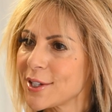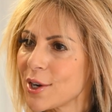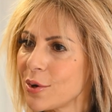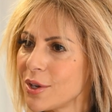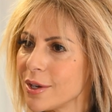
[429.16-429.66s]
to
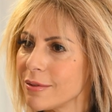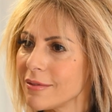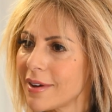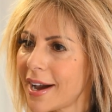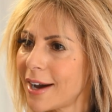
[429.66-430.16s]
know you?
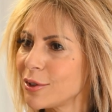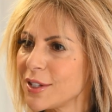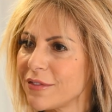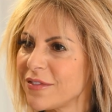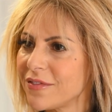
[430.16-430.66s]
How
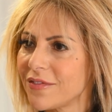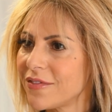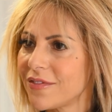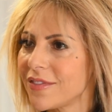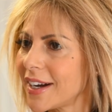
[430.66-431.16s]
did you
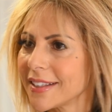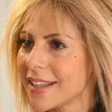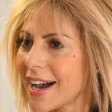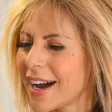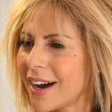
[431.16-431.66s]
find
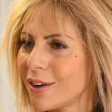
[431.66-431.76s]
that